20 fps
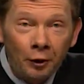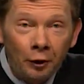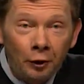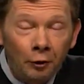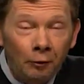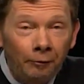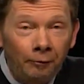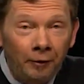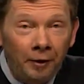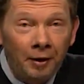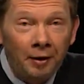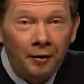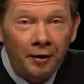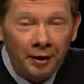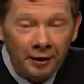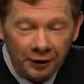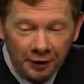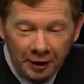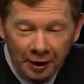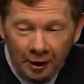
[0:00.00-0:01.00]
to feel there
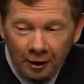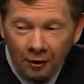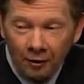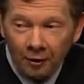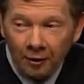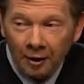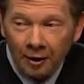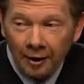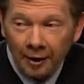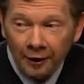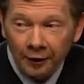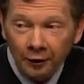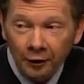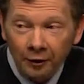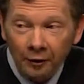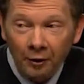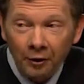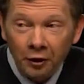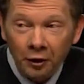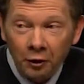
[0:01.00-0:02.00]
is now less,
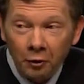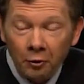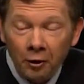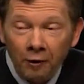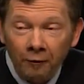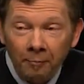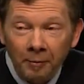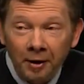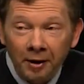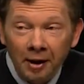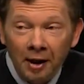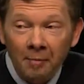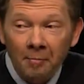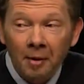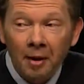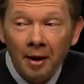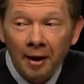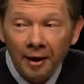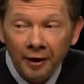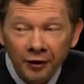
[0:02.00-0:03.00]
you have become
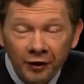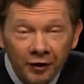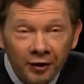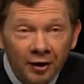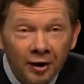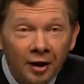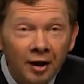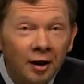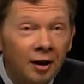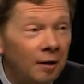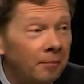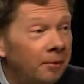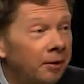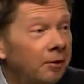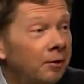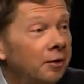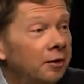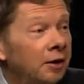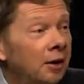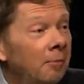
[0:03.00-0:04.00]
less
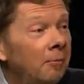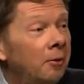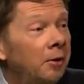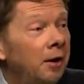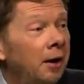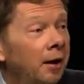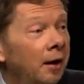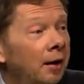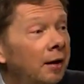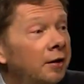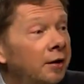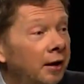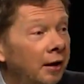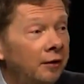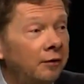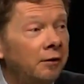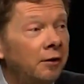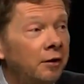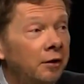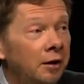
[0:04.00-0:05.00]
because somebody else
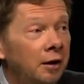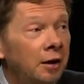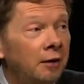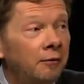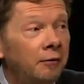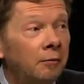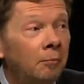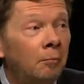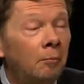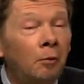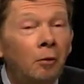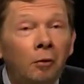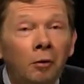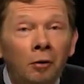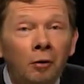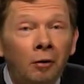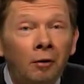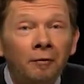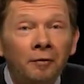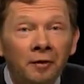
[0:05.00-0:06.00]
has received
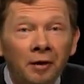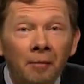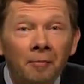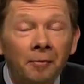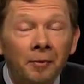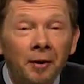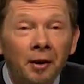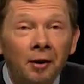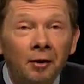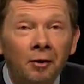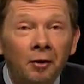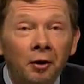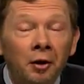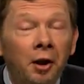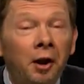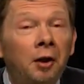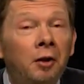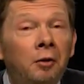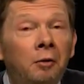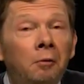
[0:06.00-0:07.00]
more of something or
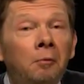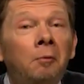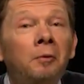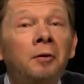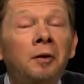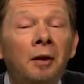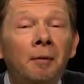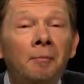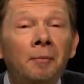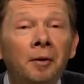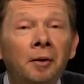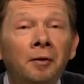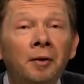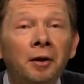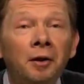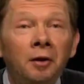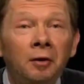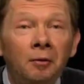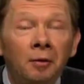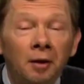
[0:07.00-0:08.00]
can do something
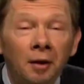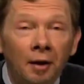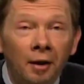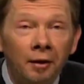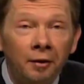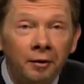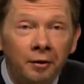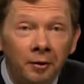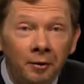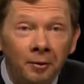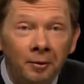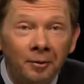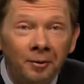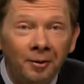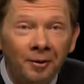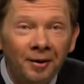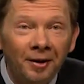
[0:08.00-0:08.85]
that you can't do.